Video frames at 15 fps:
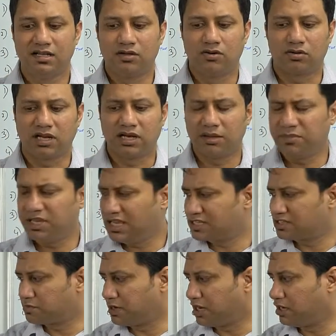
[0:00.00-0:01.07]
Okay, let me
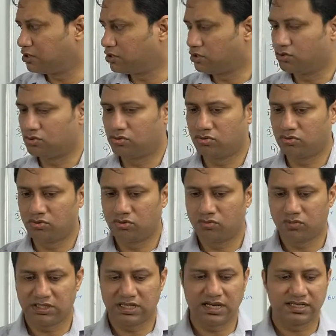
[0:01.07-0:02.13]
explain to you
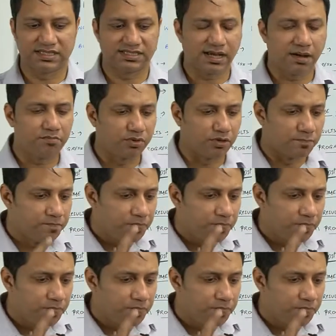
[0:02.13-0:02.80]
with an example.